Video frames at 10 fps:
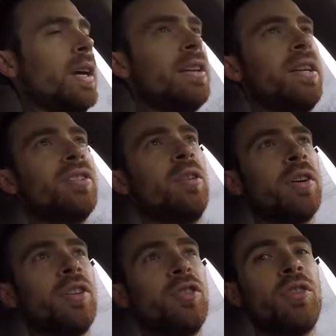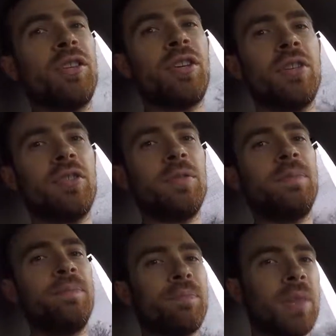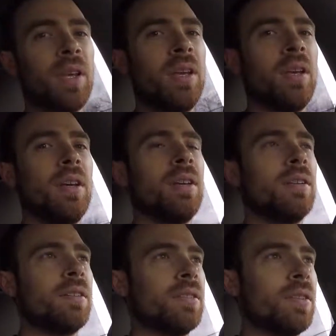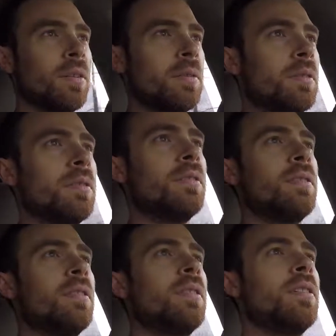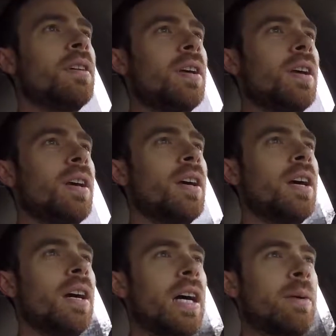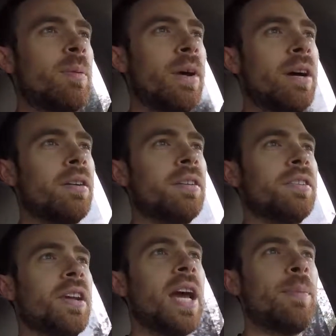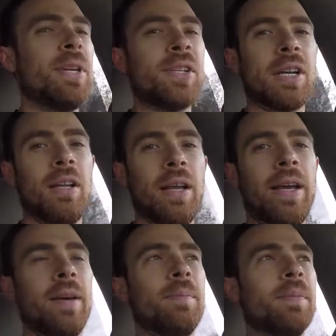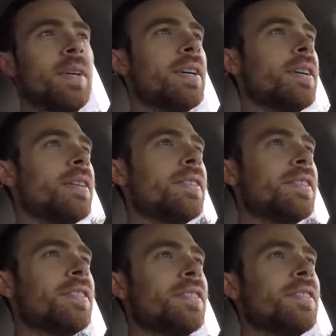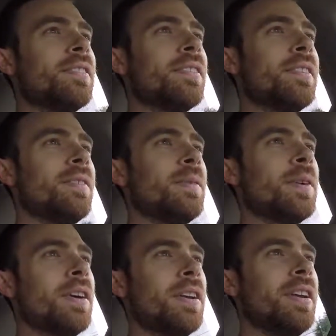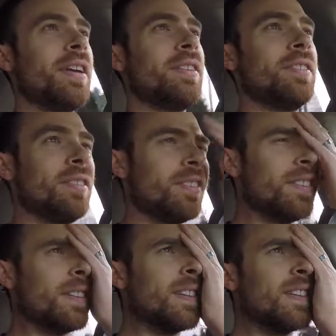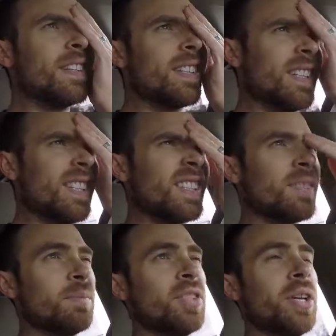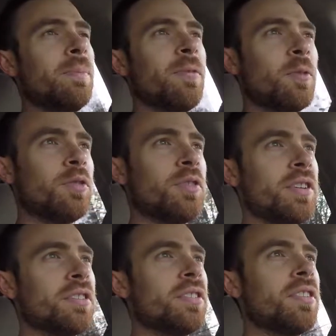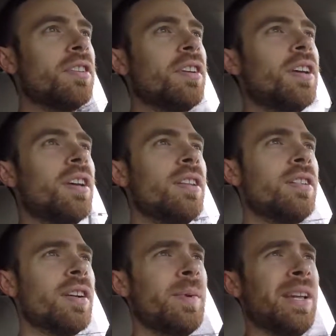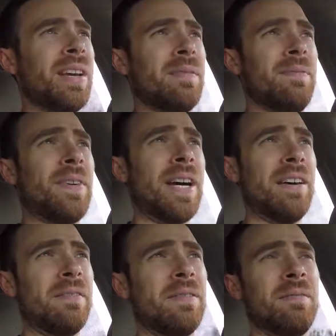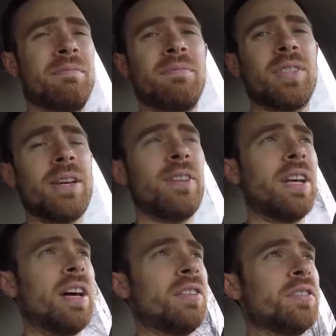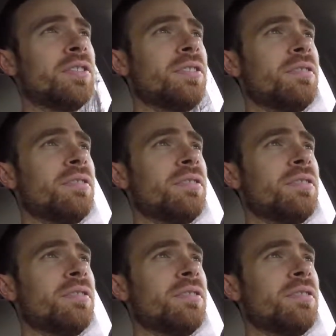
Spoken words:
and decent looking trees also. So I'm about as happy as a clam because we're gonna get some cheap fruit trees. They're gonna be like $5-7